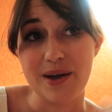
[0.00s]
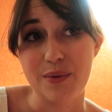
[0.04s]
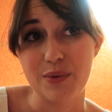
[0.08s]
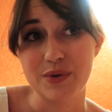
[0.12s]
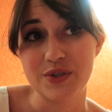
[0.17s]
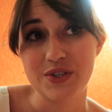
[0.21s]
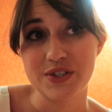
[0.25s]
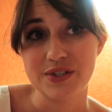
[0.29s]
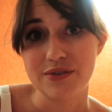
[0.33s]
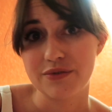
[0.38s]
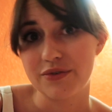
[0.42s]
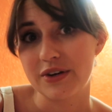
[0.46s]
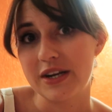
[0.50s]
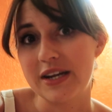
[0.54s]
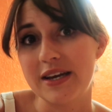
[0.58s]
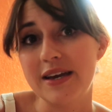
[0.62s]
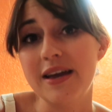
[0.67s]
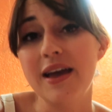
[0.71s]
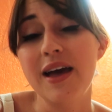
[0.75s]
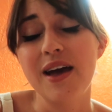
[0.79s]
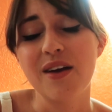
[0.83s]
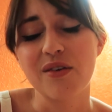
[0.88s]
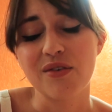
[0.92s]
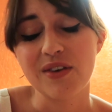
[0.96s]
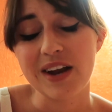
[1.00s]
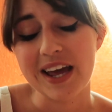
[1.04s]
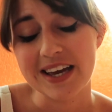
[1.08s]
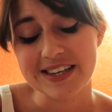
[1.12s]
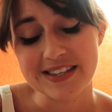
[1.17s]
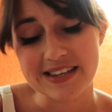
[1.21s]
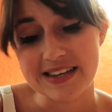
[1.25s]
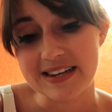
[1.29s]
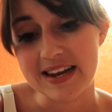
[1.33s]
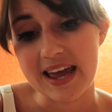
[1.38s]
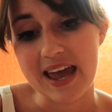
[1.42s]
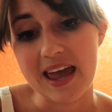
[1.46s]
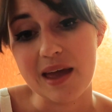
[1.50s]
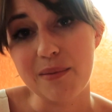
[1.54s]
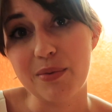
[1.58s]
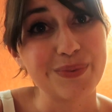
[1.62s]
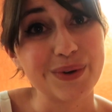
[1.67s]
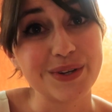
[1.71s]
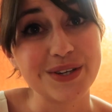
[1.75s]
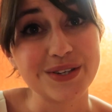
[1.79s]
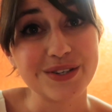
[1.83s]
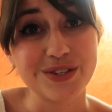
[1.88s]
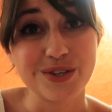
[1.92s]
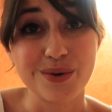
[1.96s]
It was just a really relaxing day,
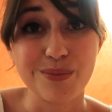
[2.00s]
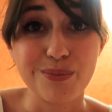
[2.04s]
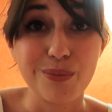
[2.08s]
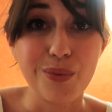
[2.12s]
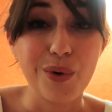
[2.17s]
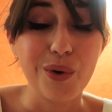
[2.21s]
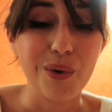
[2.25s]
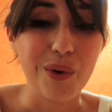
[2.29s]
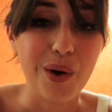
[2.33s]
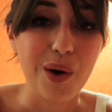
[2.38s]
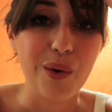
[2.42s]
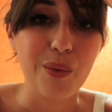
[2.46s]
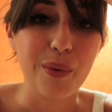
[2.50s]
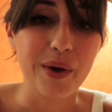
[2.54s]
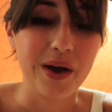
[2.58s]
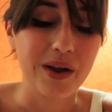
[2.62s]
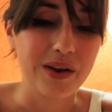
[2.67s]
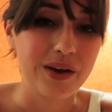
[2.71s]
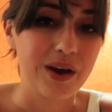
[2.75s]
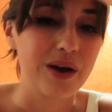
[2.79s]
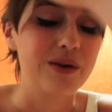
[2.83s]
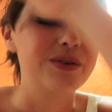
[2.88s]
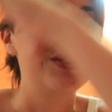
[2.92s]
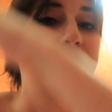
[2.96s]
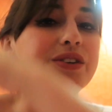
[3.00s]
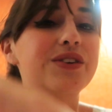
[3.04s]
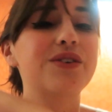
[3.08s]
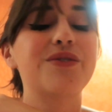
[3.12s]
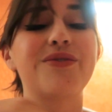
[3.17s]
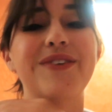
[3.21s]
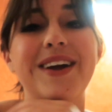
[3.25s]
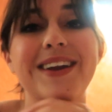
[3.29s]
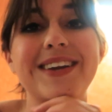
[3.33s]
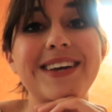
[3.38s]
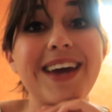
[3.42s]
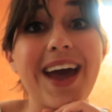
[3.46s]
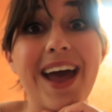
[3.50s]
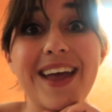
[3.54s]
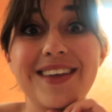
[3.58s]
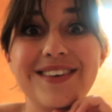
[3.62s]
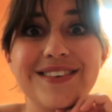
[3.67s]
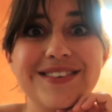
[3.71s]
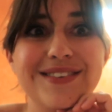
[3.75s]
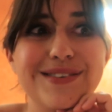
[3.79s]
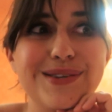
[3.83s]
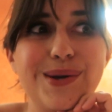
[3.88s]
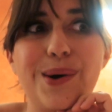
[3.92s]
but tomorrow we're gonna go to the Grand Canyon,